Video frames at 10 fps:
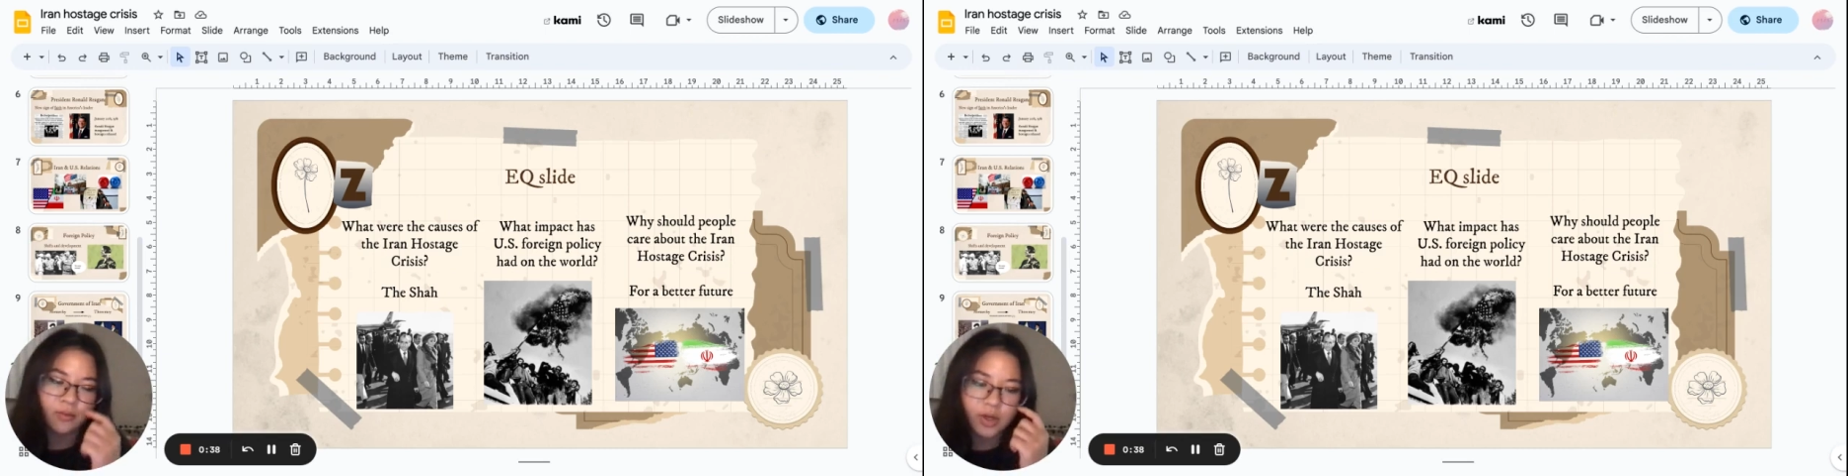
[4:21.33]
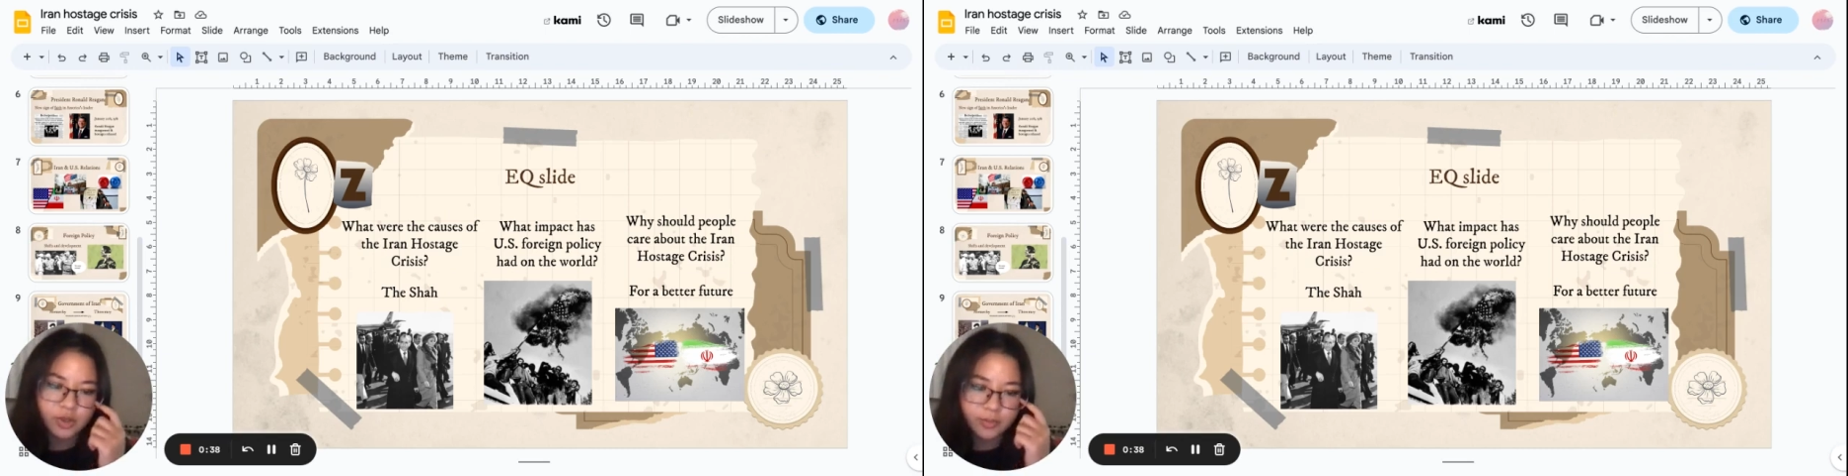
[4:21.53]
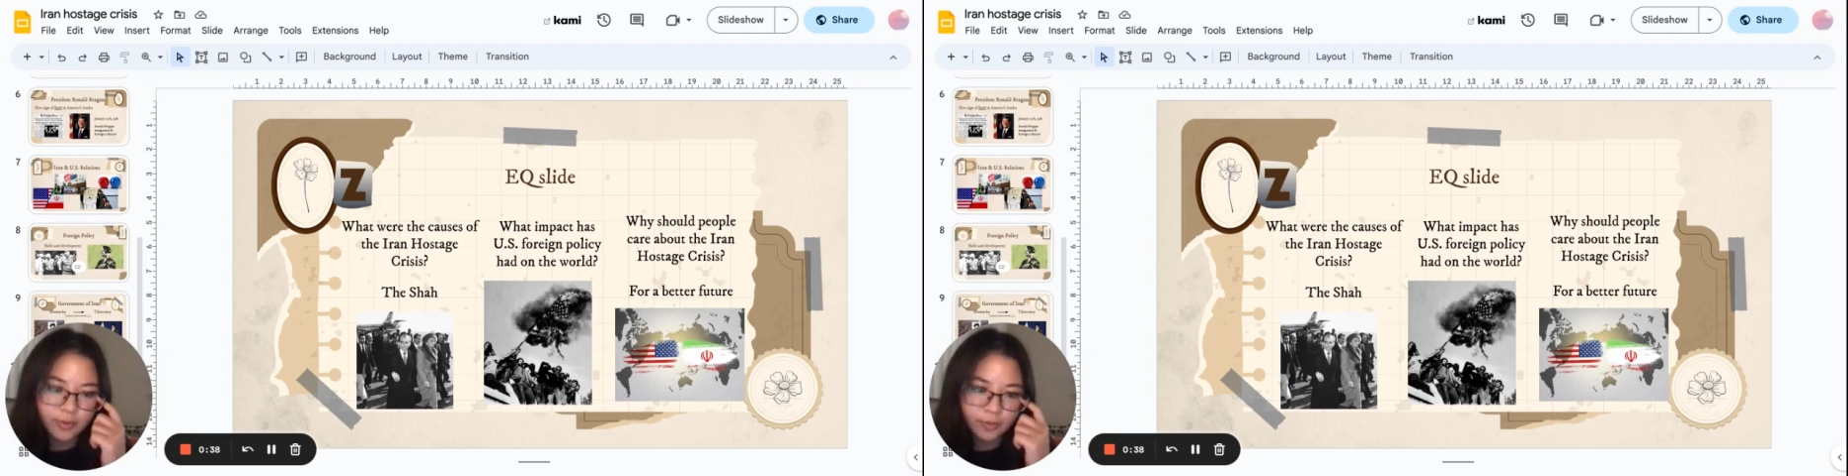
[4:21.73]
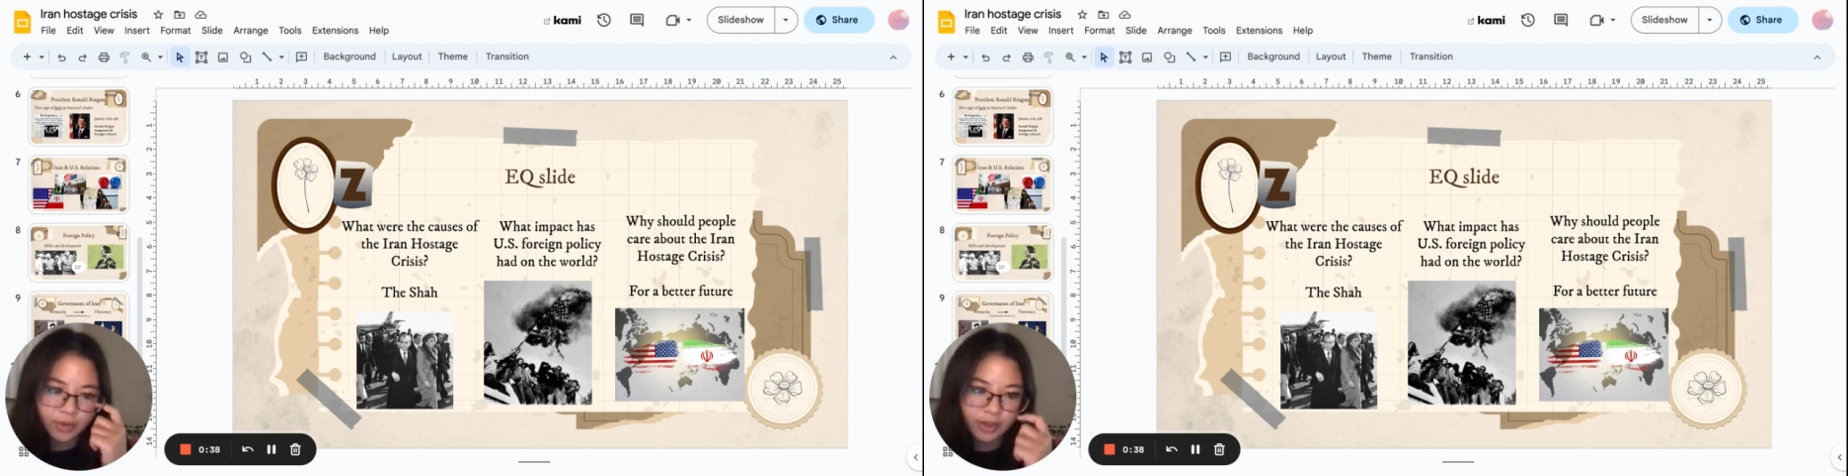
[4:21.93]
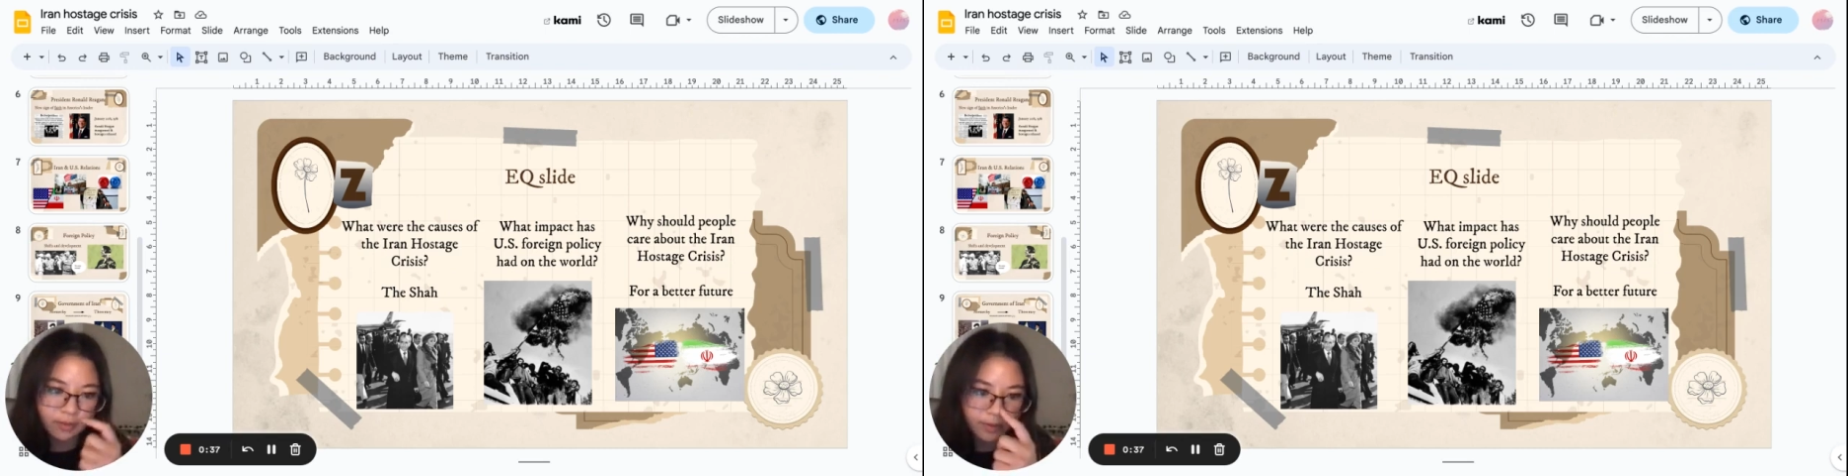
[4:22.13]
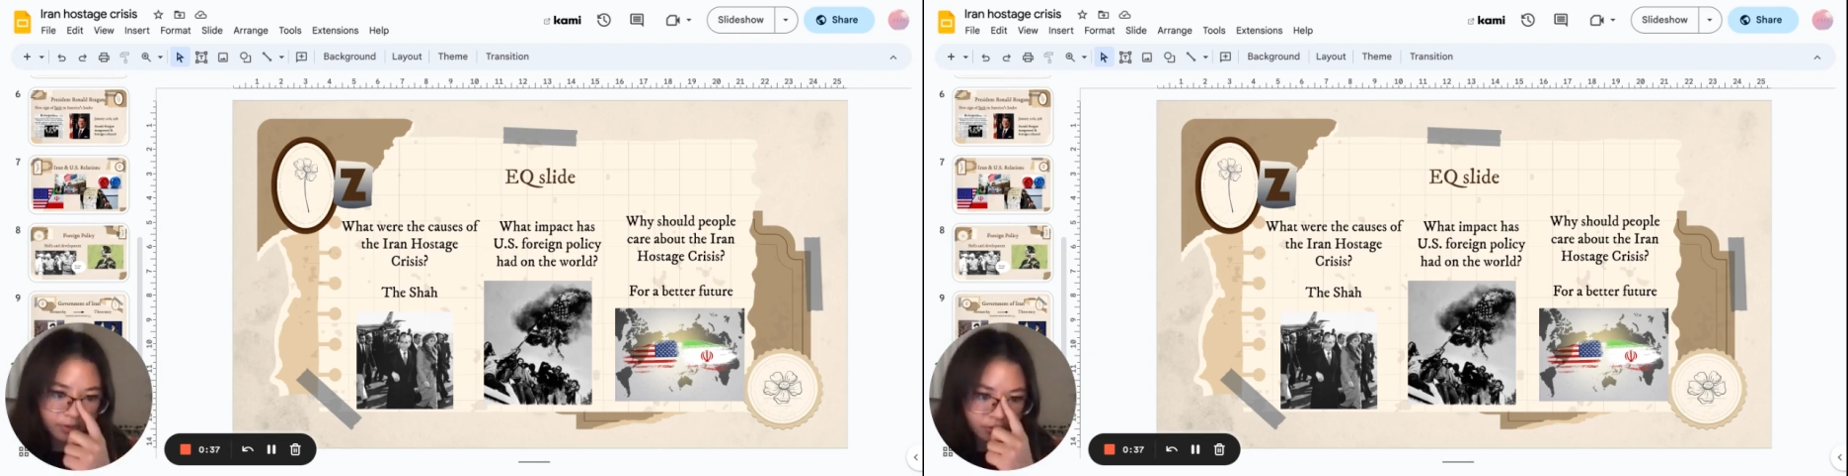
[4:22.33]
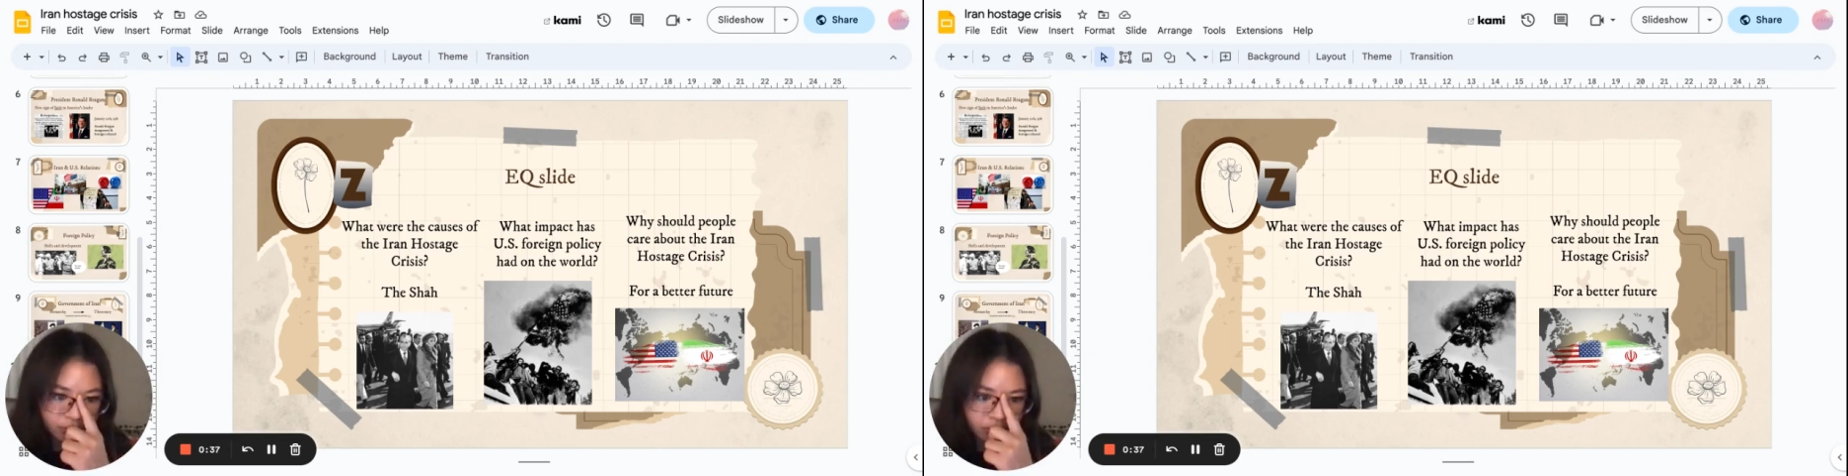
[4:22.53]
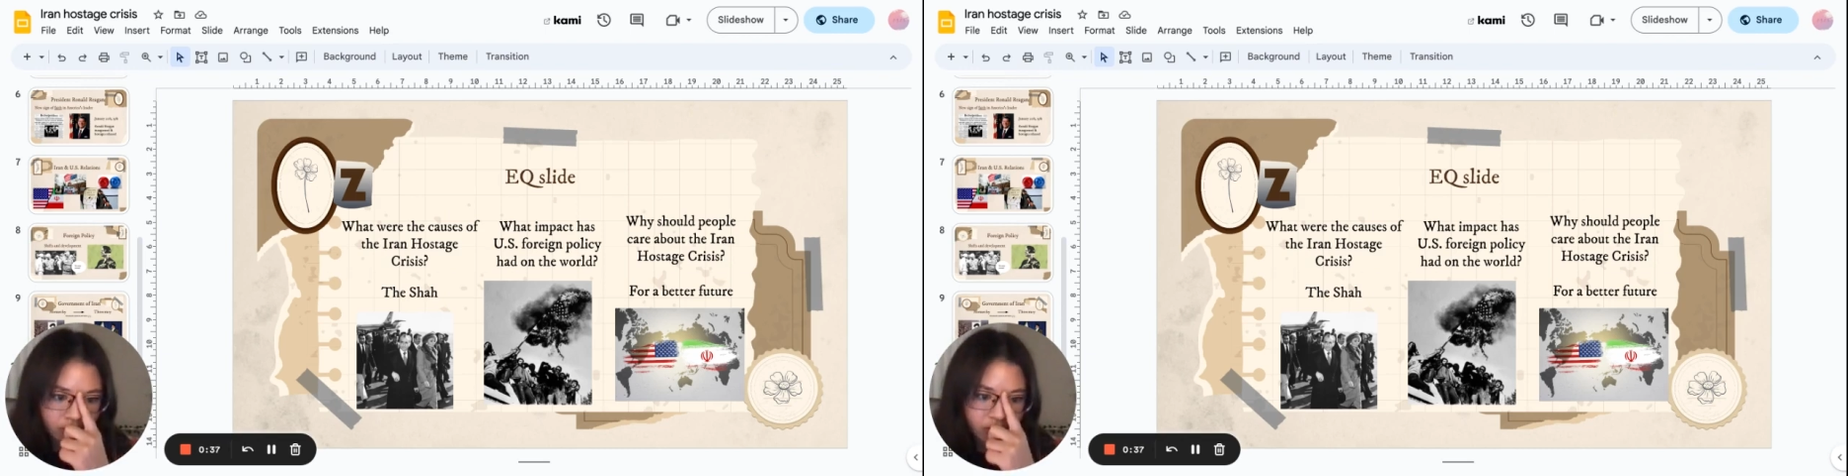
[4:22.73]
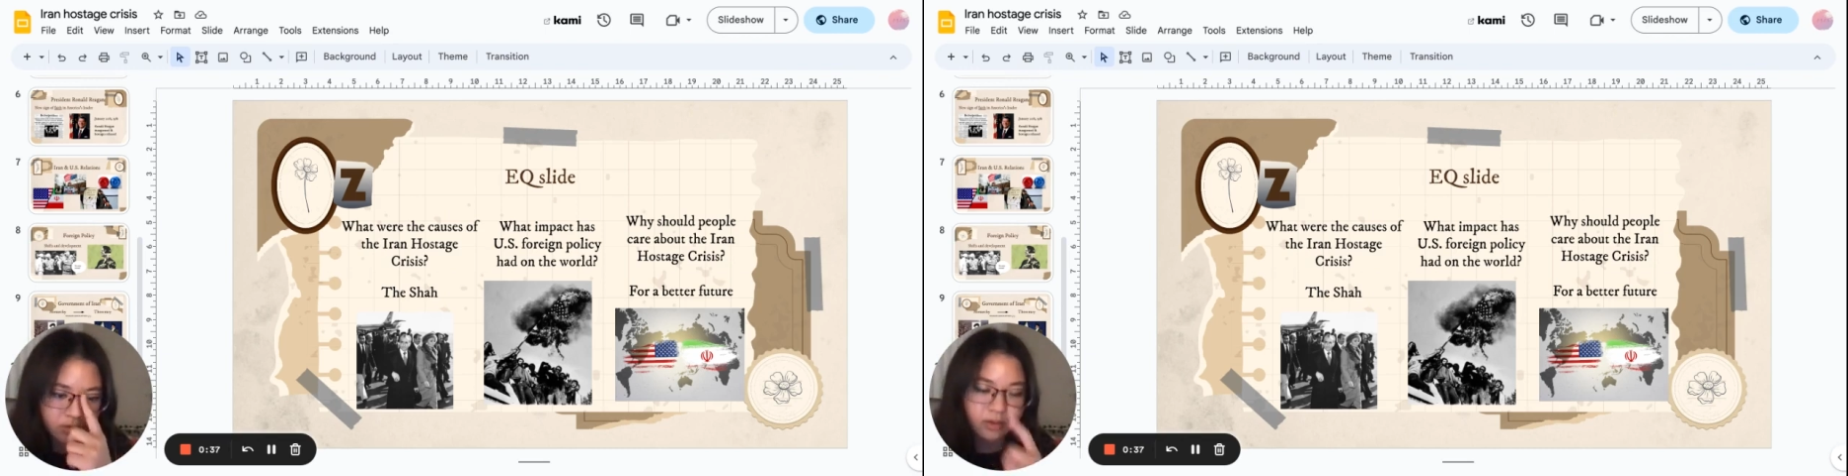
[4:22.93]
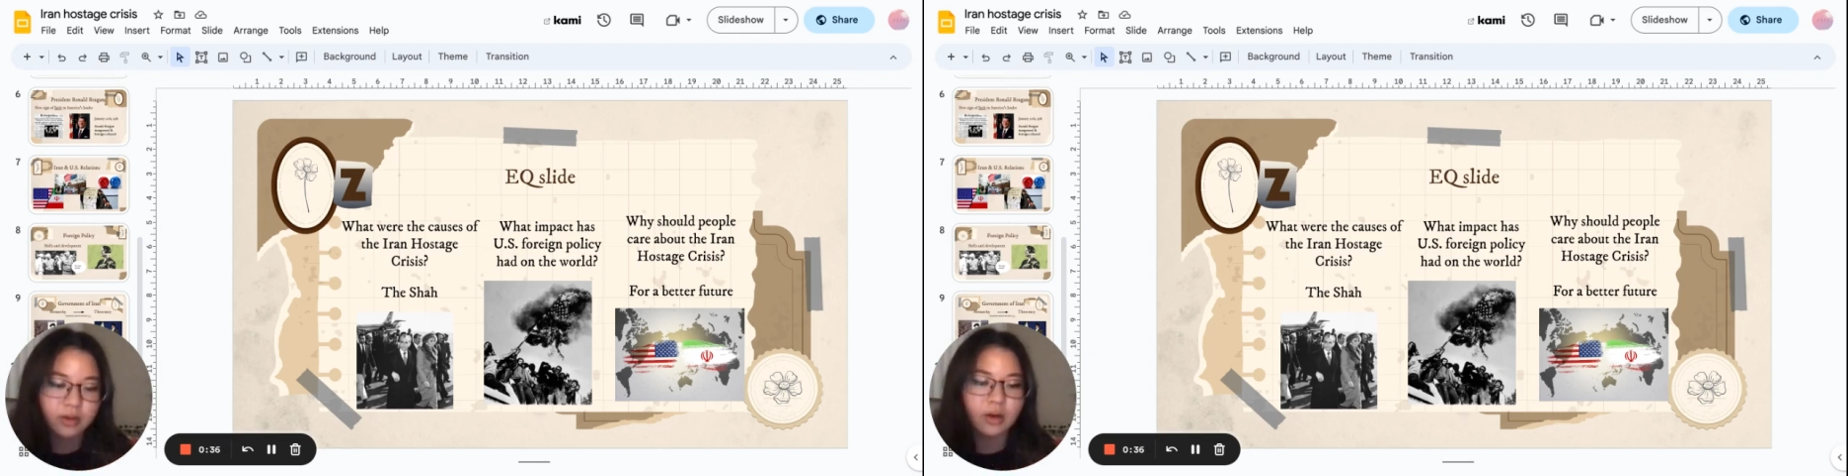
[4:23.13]
Why should people care about the
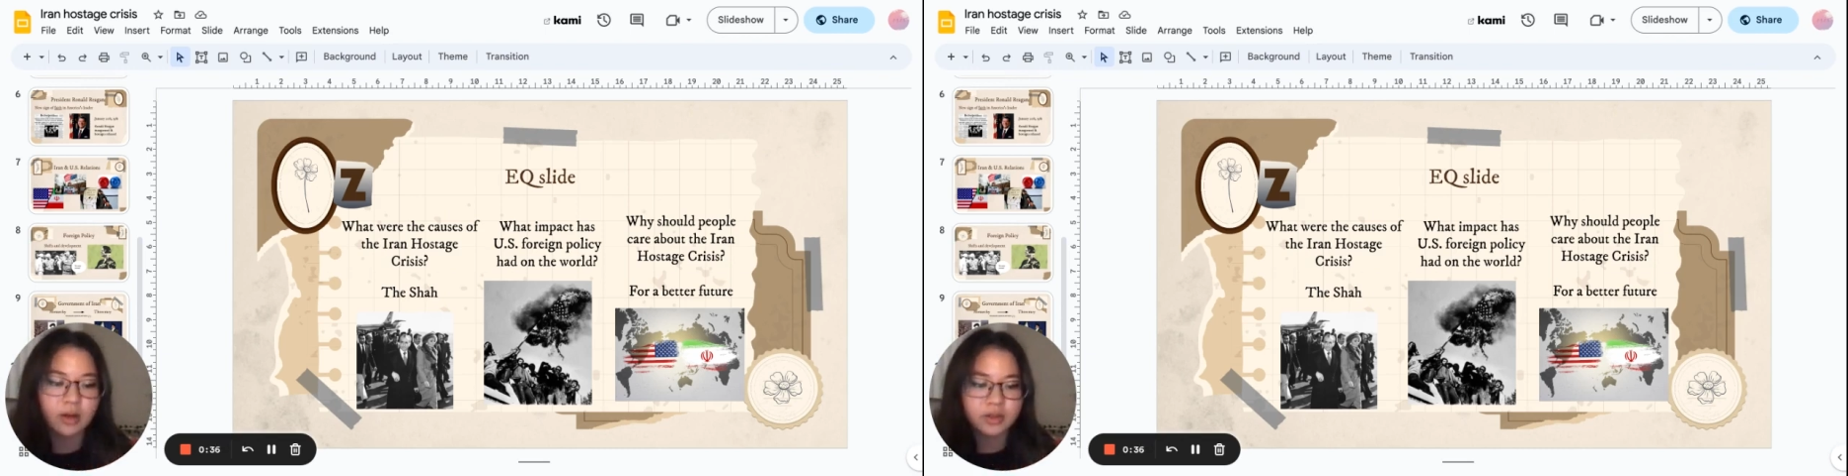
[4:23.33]
Iran